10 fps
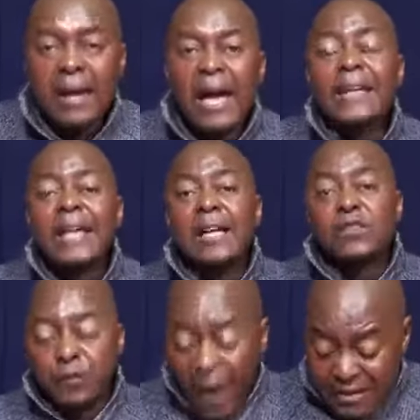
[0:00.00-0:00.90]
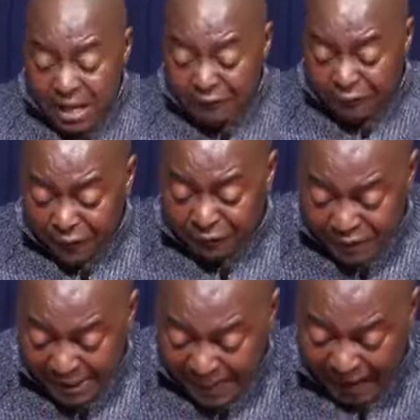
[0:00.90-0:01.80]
and it's verse 15 and